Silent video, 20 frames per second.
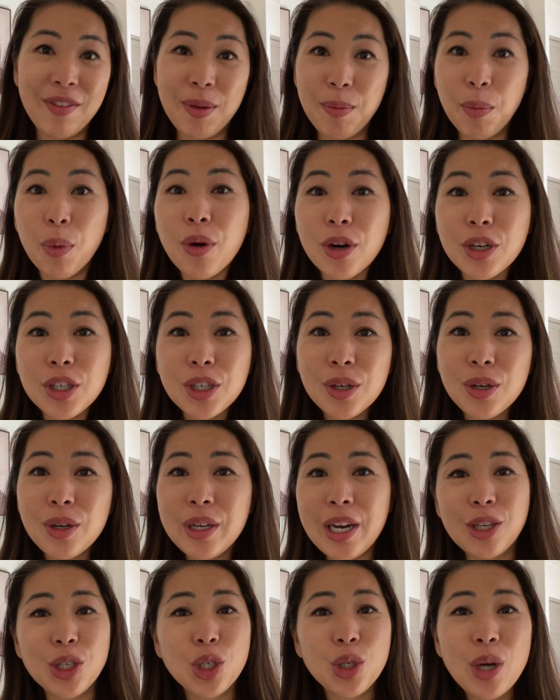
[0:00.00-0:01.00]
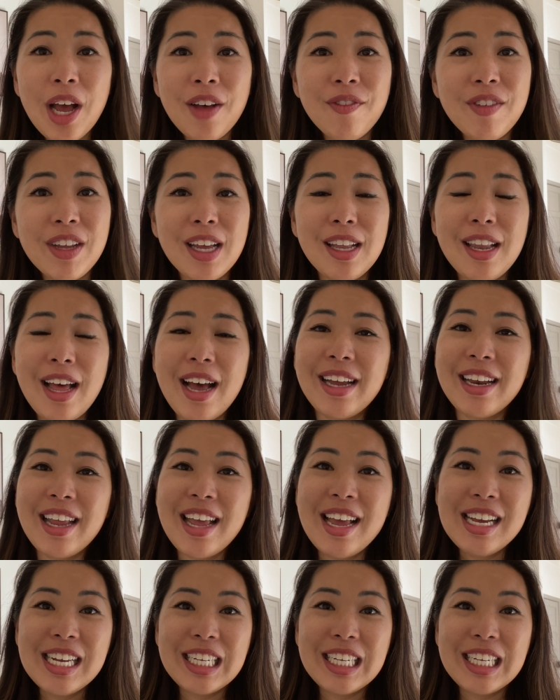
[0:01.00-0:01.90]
in Portugal, and I was traveling a lot.